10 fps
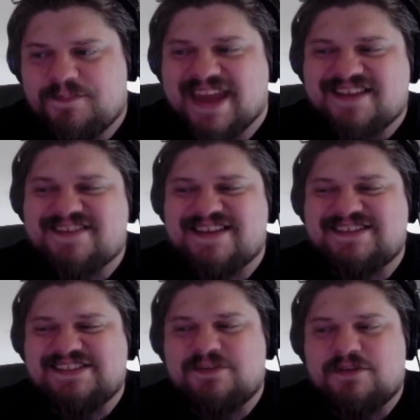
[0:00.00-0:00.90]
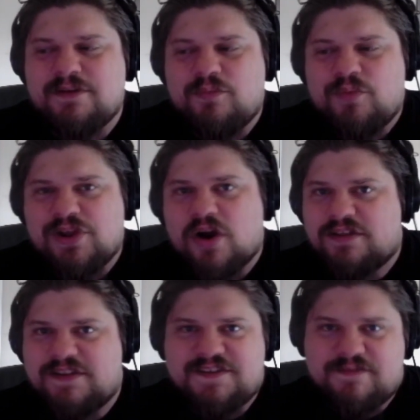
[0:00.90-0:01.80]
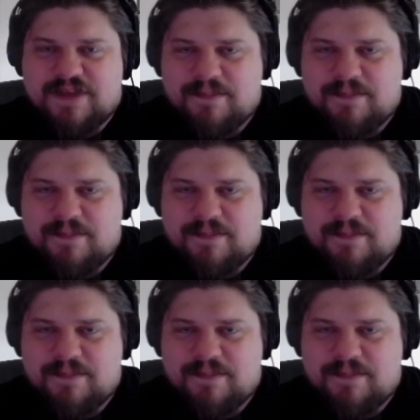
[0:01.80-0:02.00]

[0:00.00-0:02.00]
exists regardless of them.